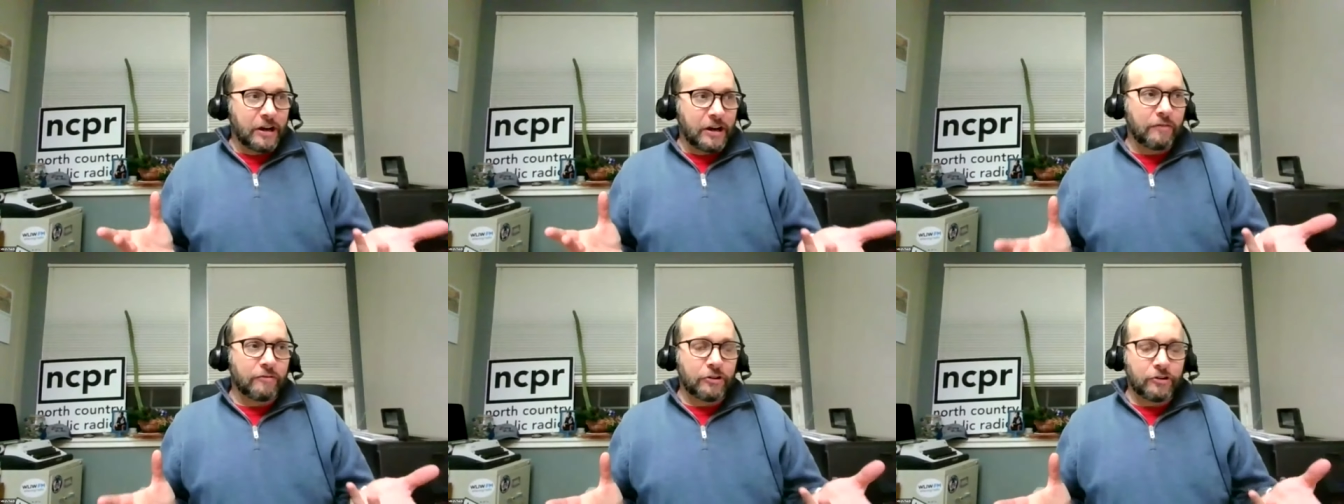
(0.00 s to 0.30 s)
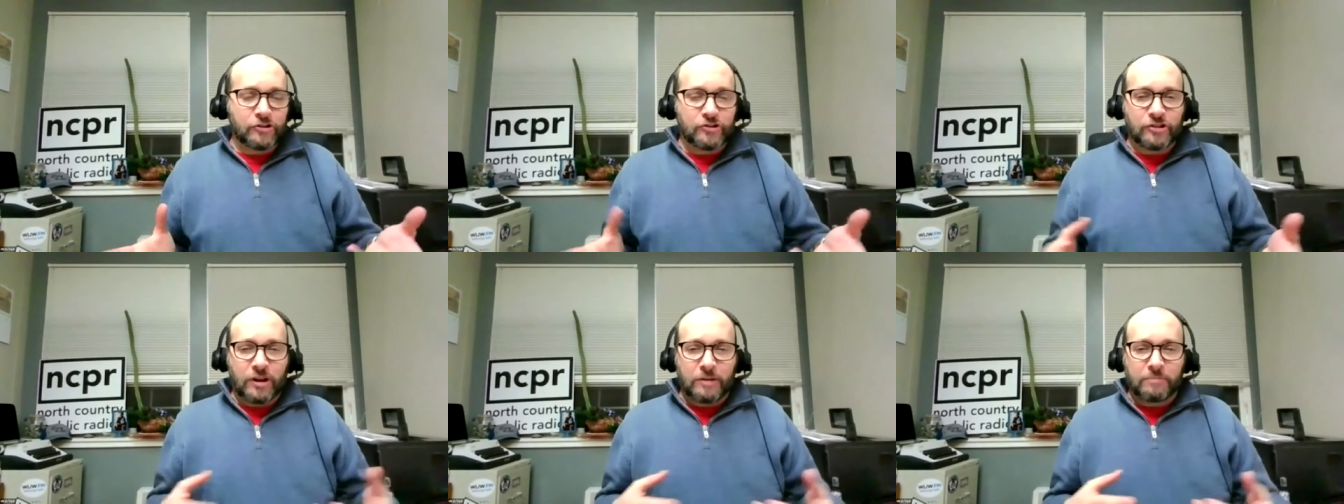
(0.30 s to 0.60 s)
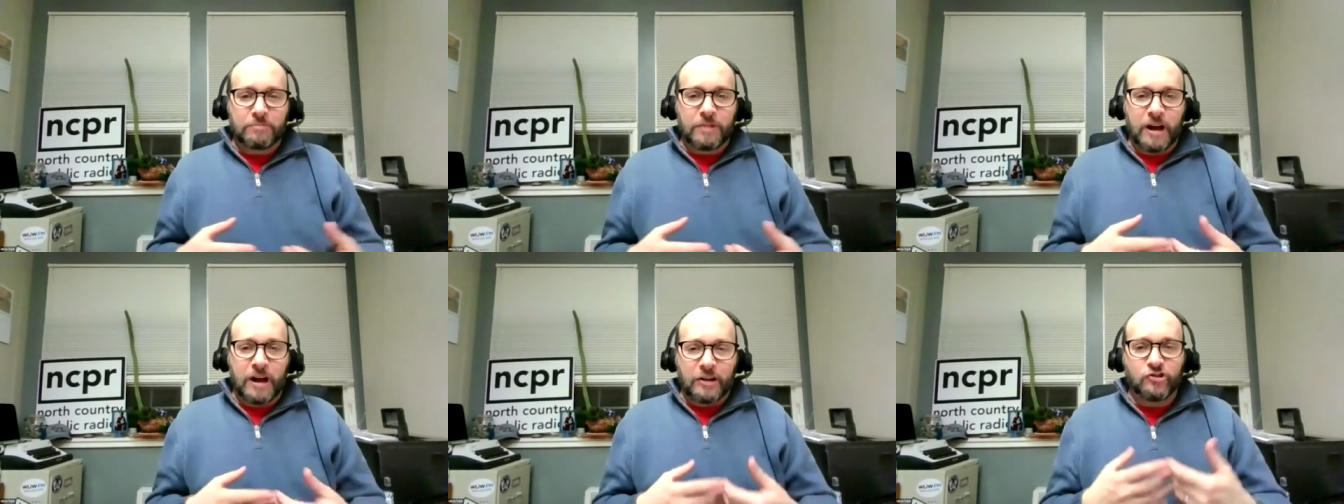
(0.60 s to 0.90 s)
covered
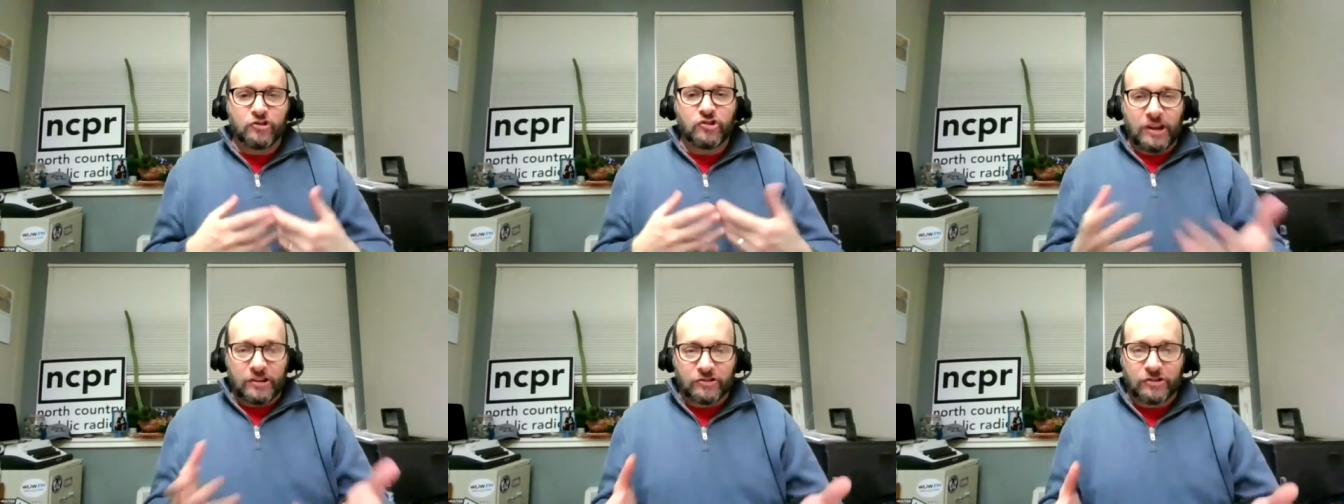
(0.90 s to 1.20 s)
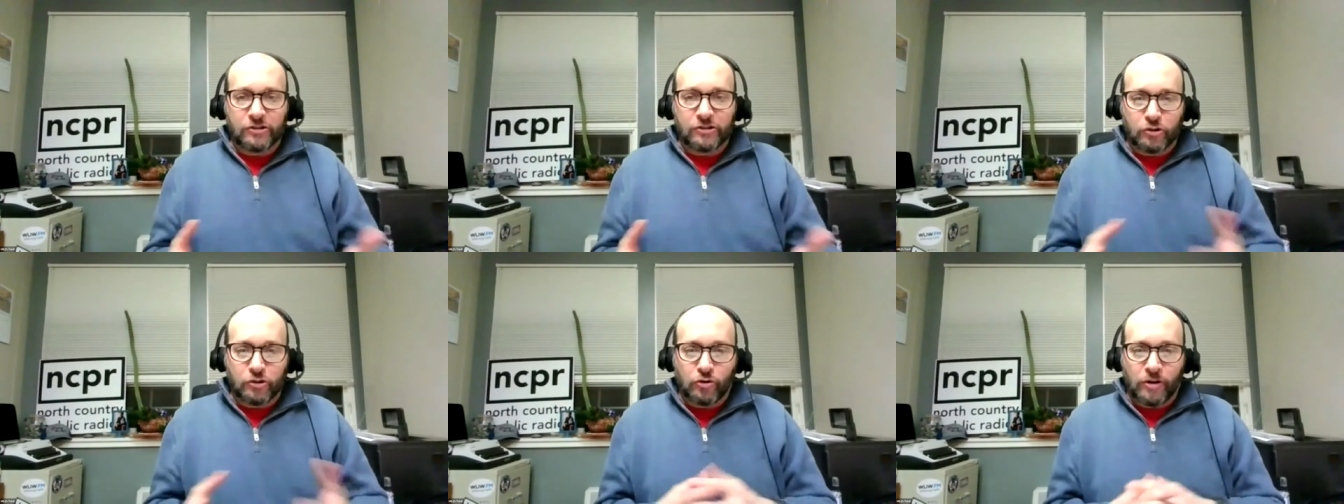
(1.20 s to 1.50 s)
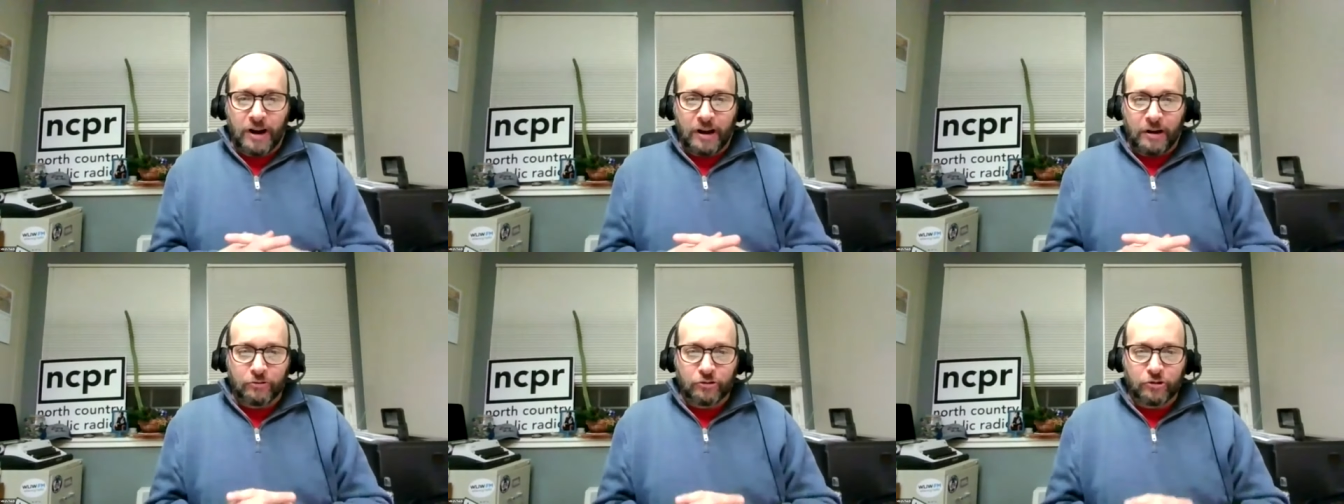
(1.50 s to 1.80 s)
some adjacent
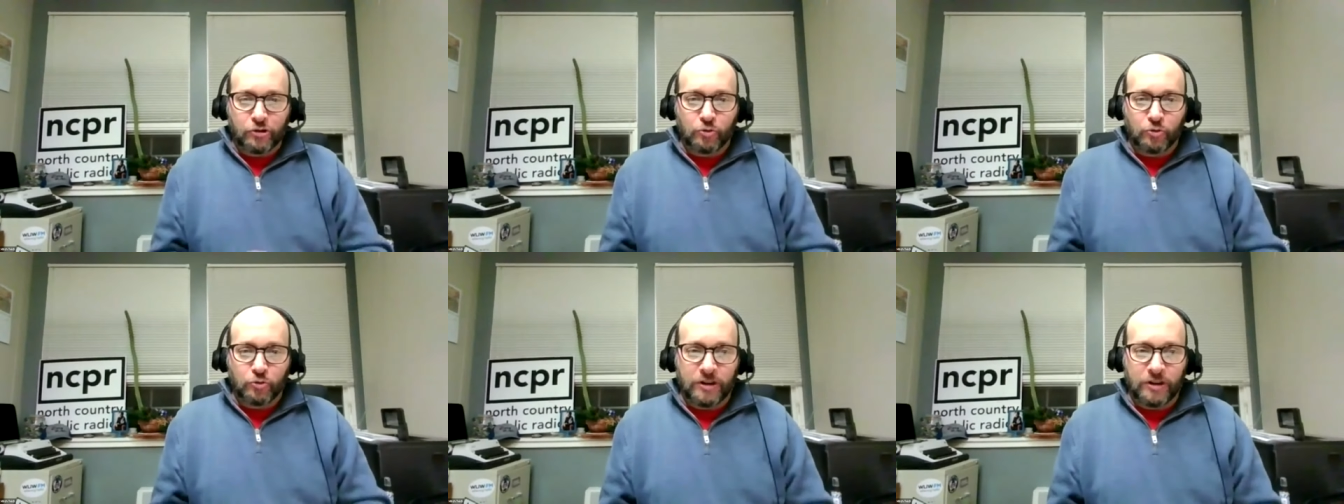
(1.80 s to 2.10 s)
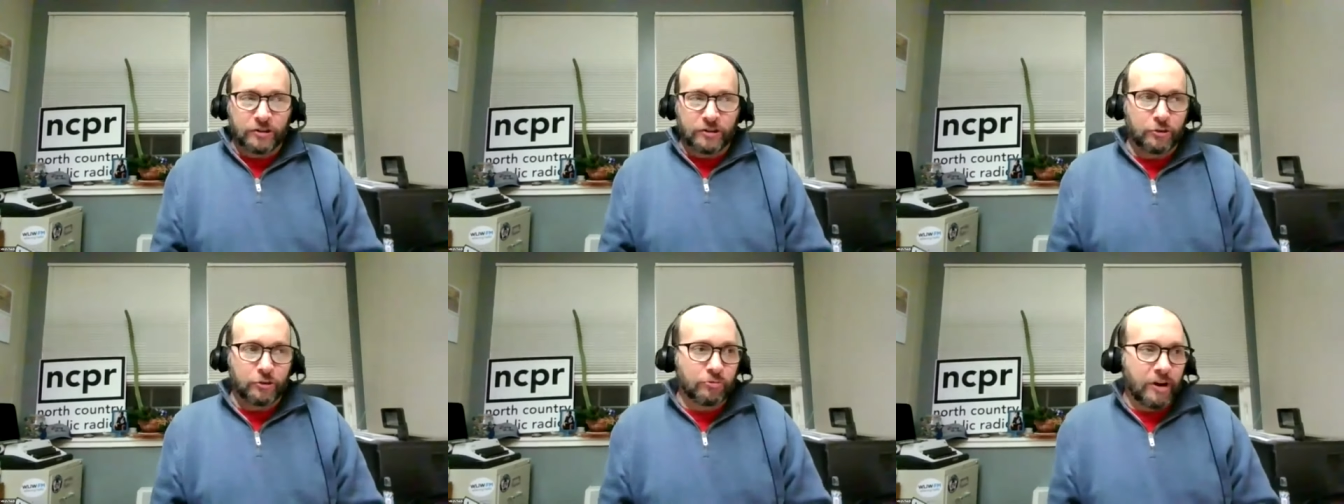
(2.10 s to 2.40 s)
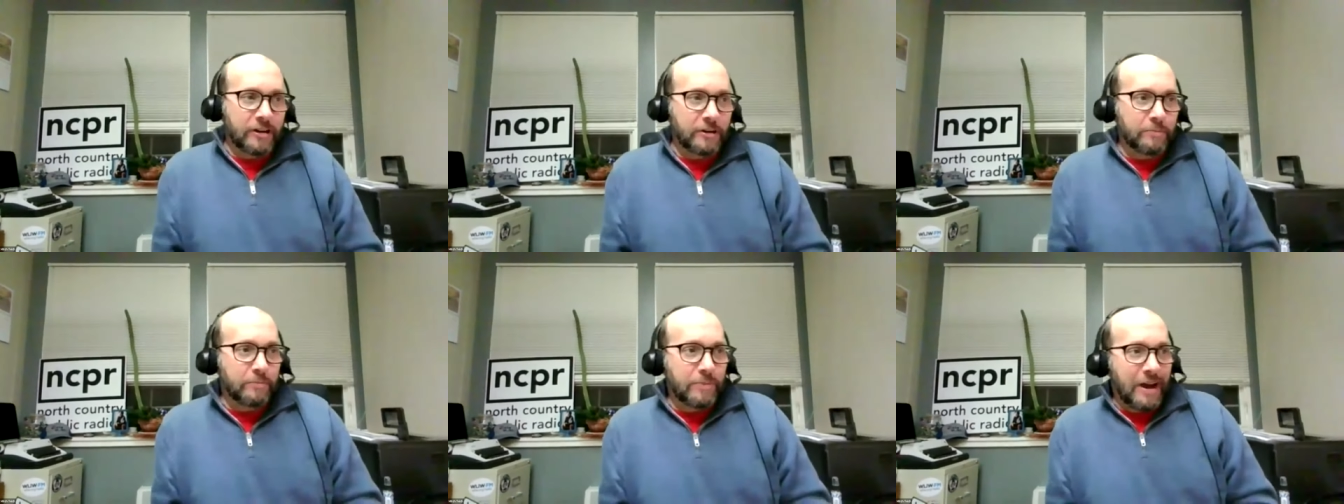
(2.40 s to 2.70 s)
ground to what you
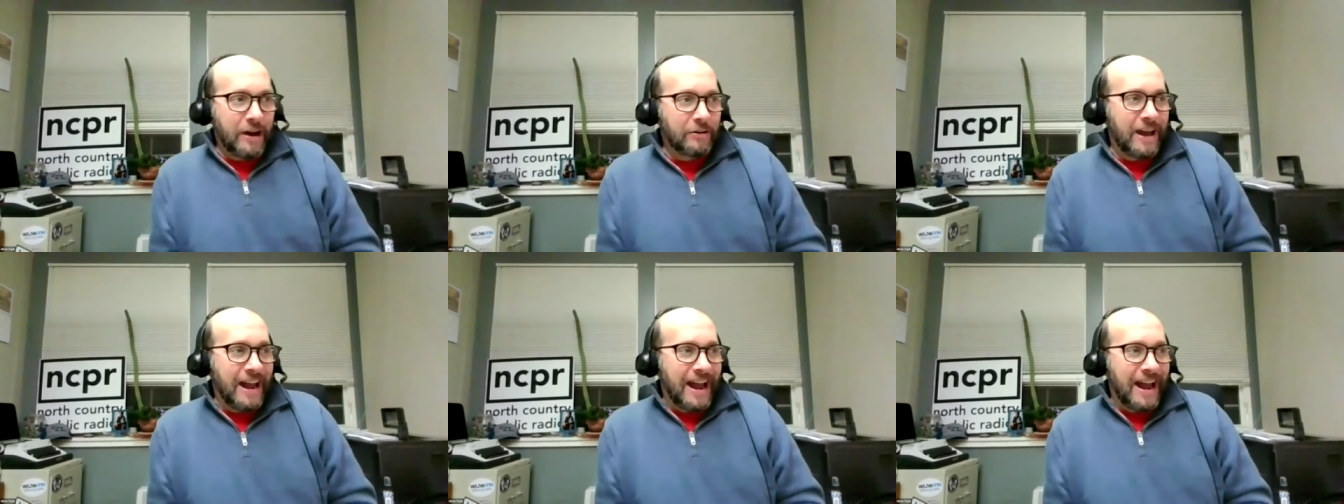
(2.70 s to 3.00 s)
write about.